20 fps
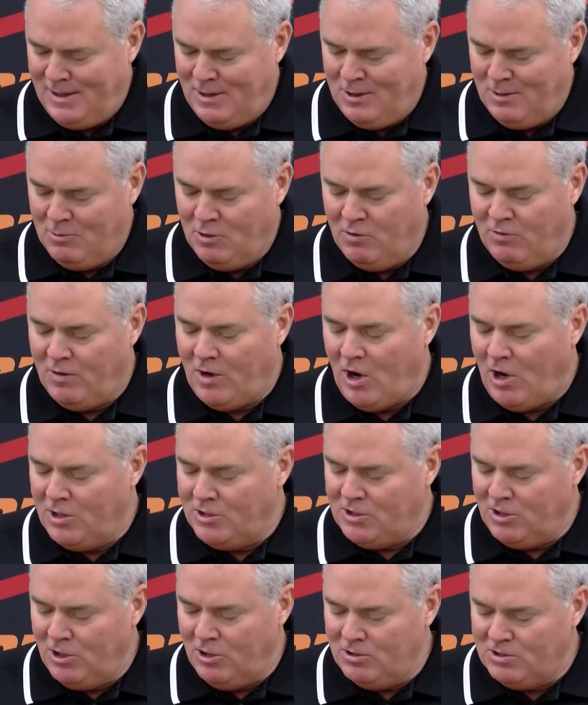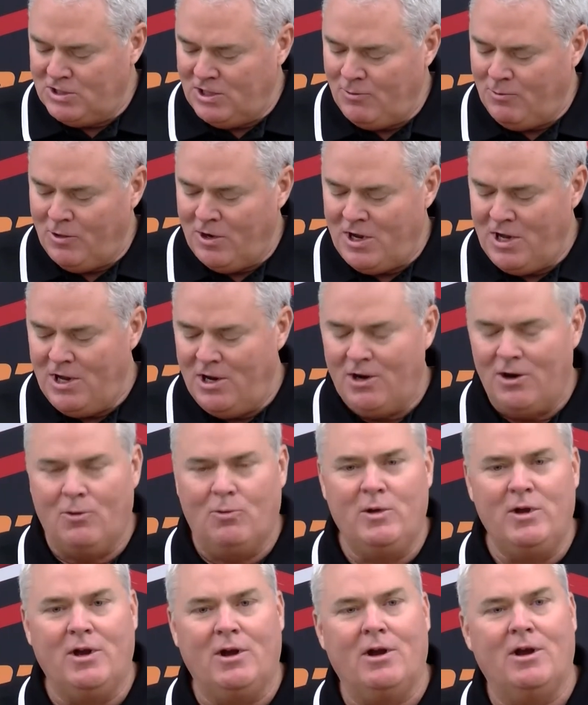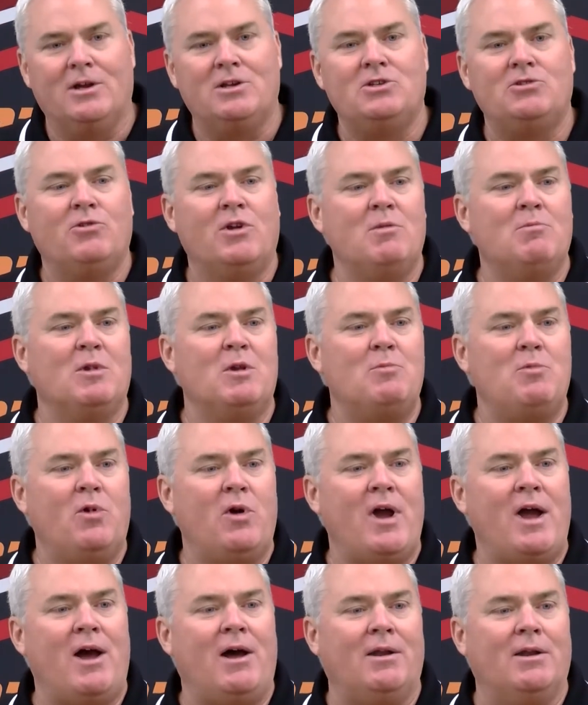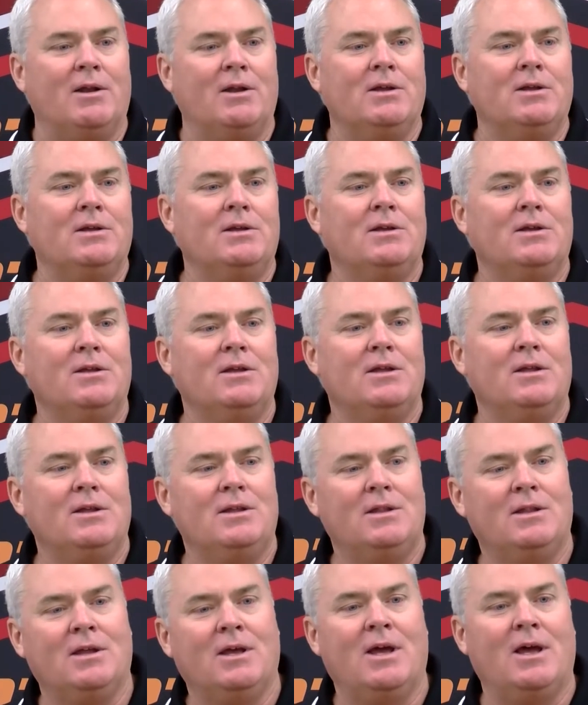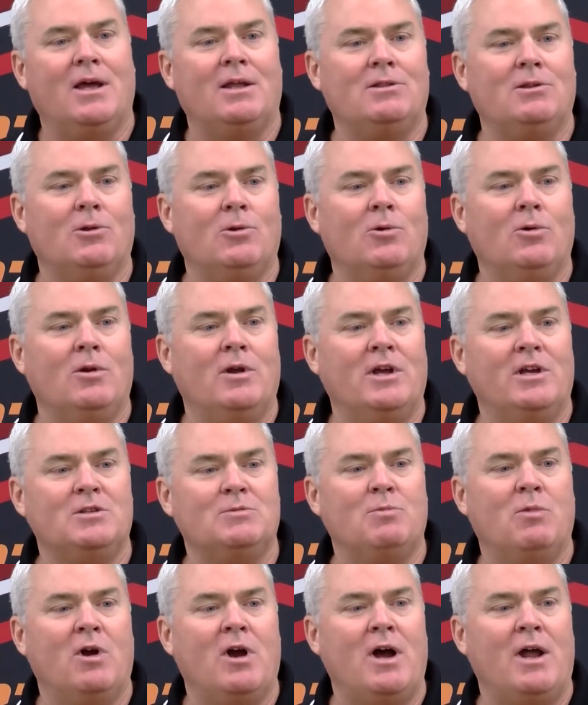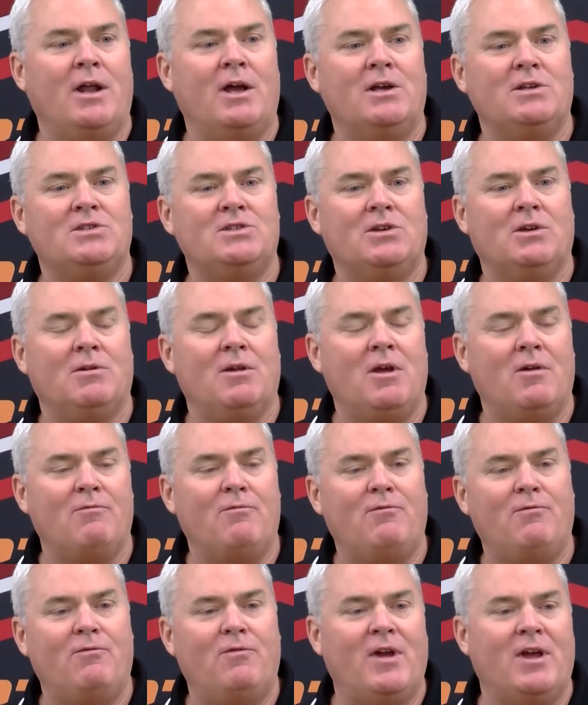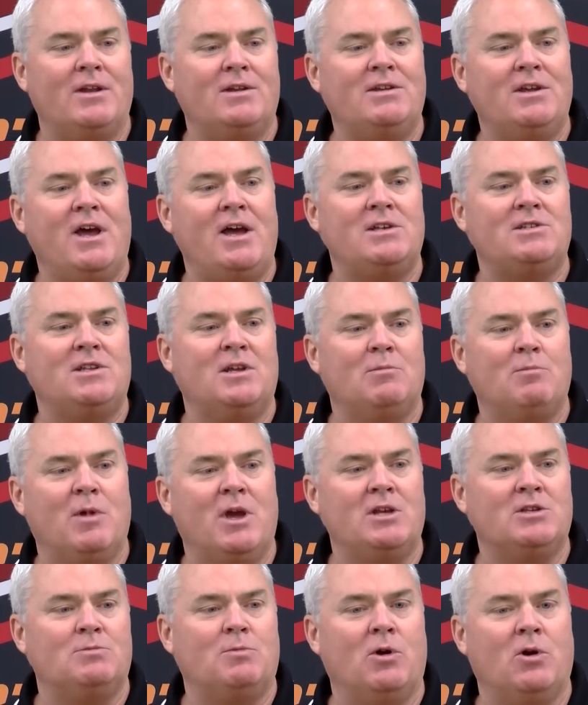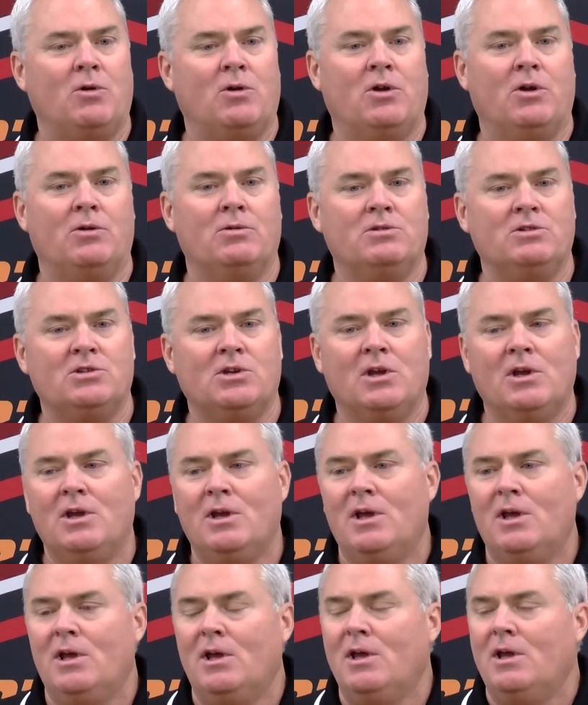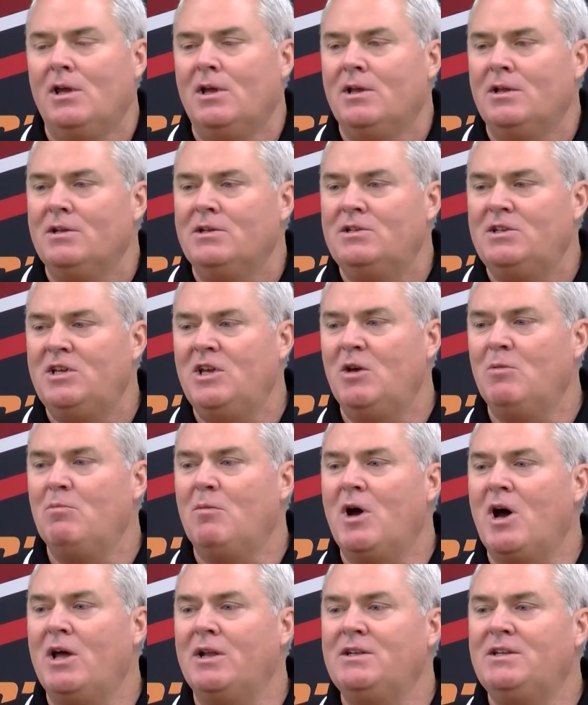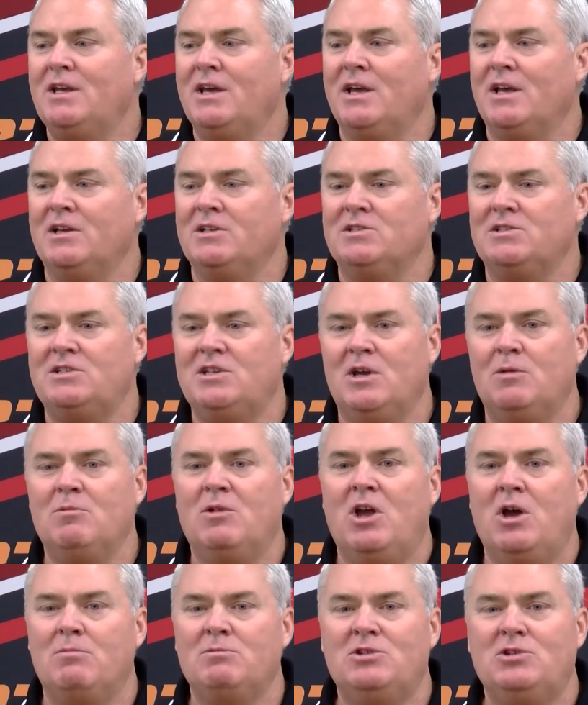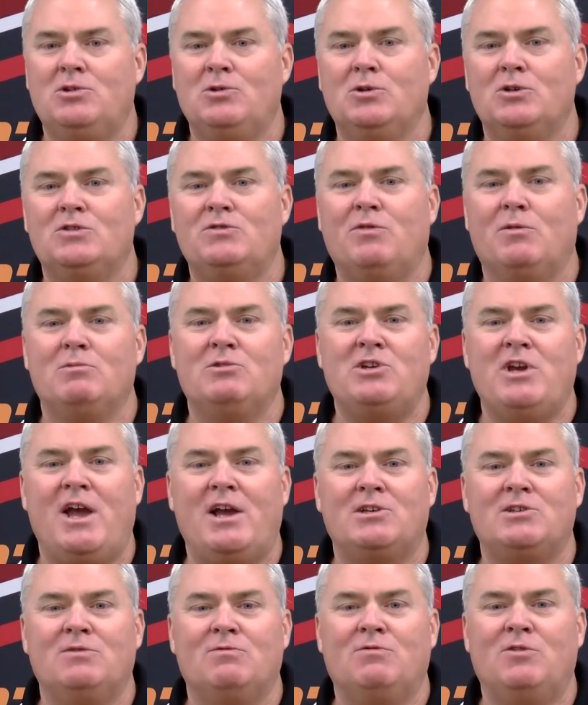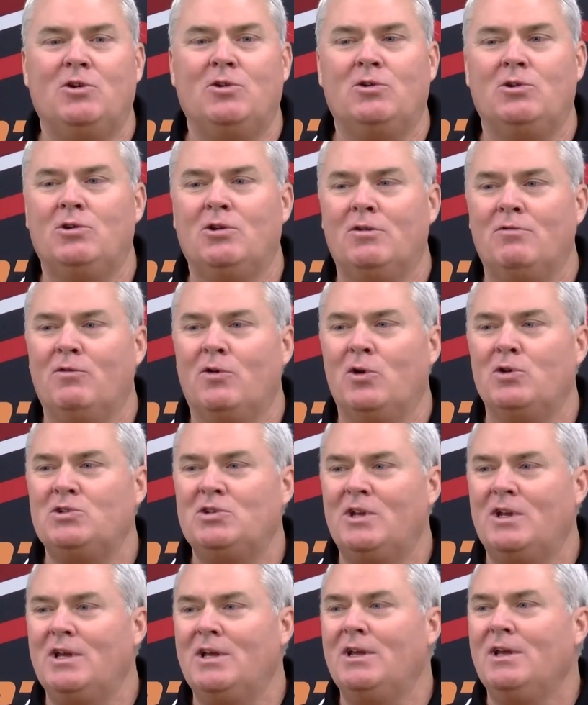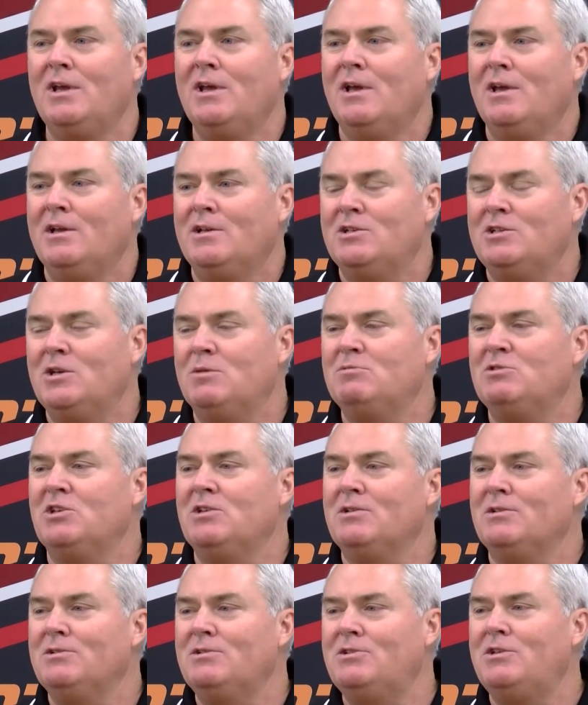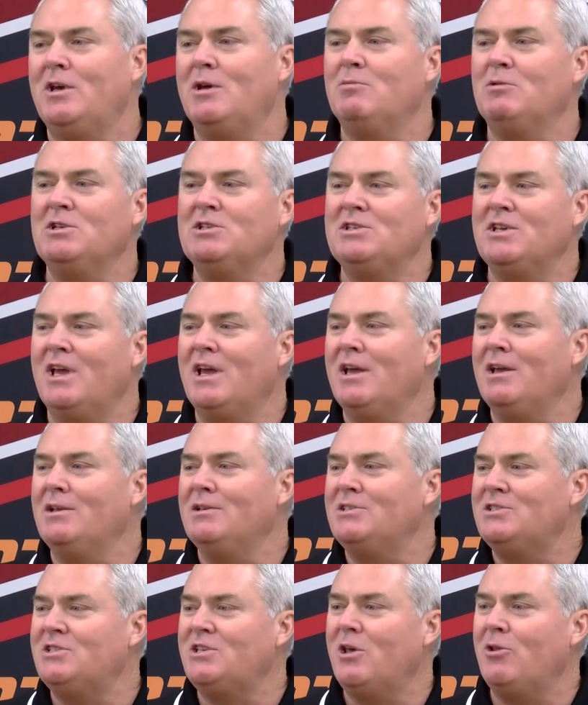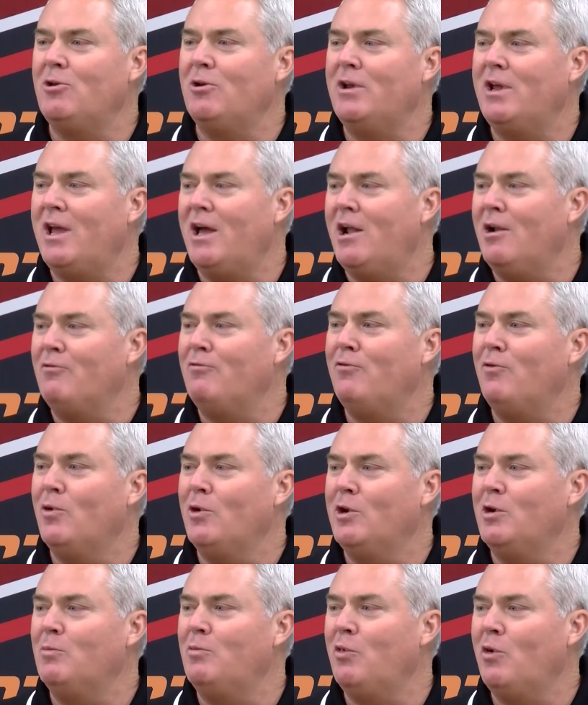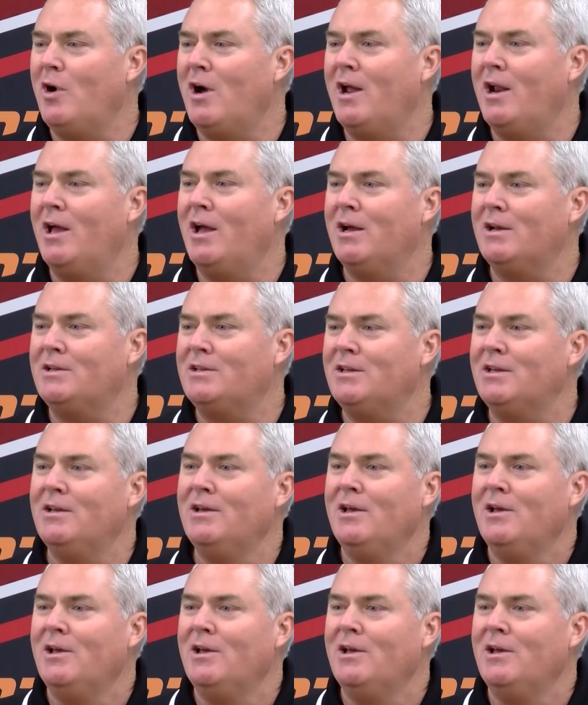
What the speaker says: Moving on to those that were here, we are extremely proud that the Lord has brought us a fantastic baseball coach. Tim Montez. Tim comes to us from Jacksonville University. Tim is a Southern California product